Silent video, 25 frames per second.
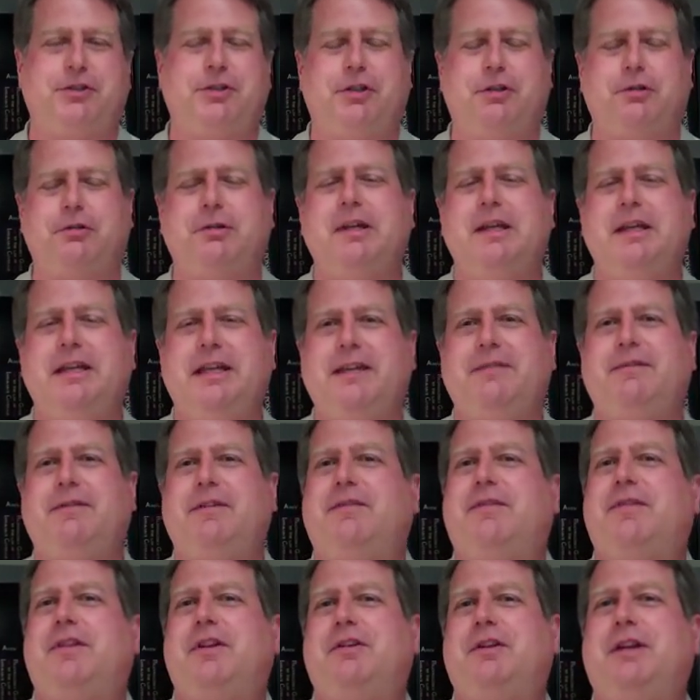So even
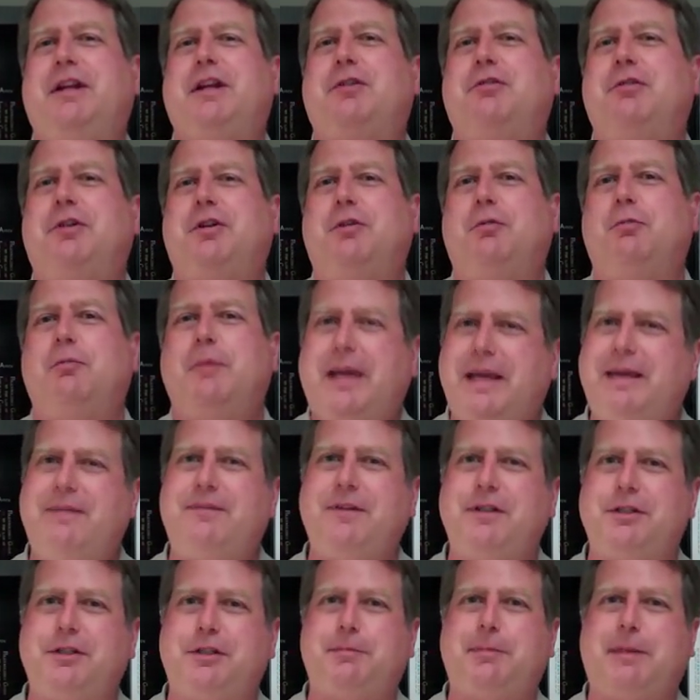if they're not going to
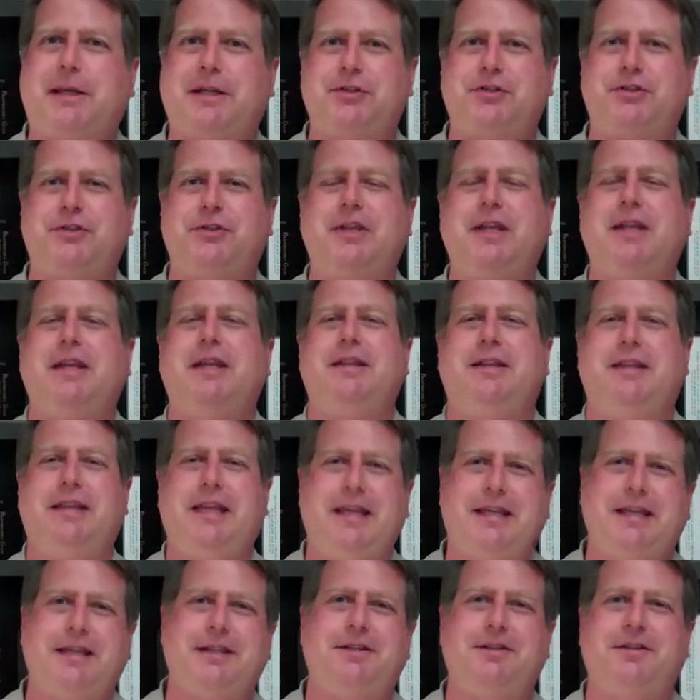waive the inspection,
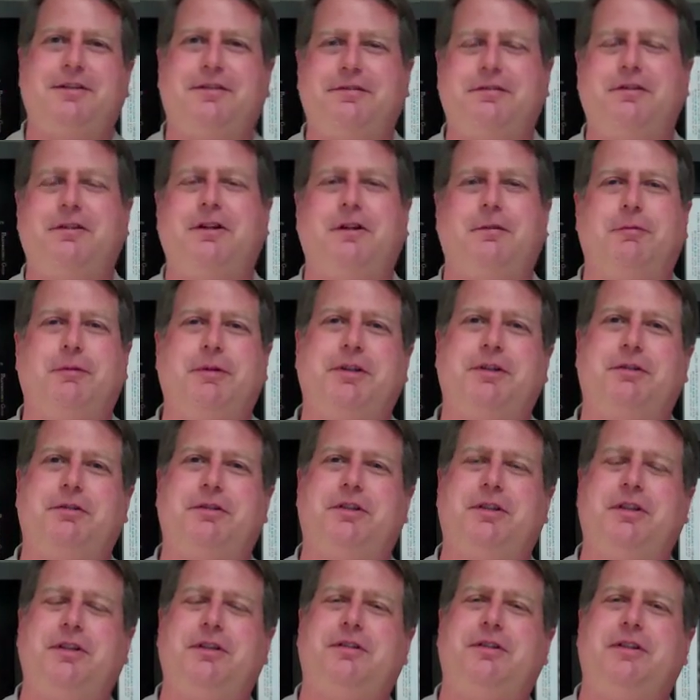they can defer it. Well,
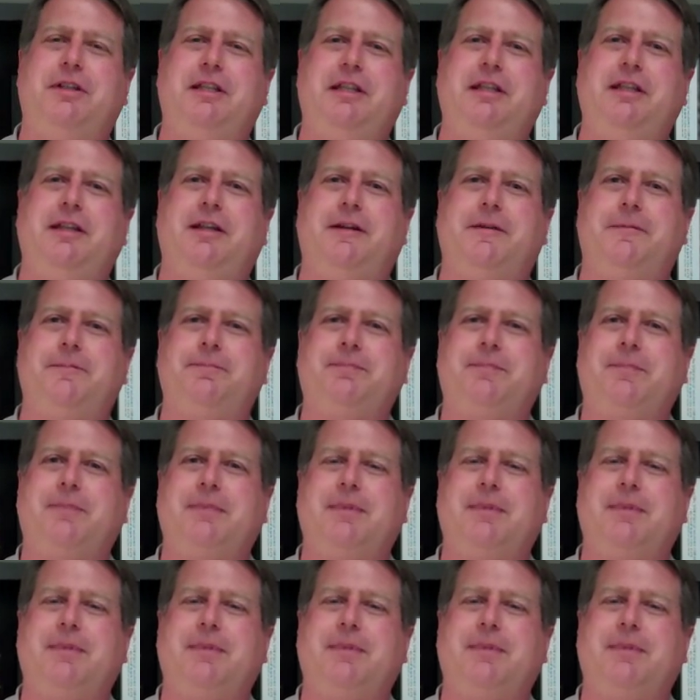the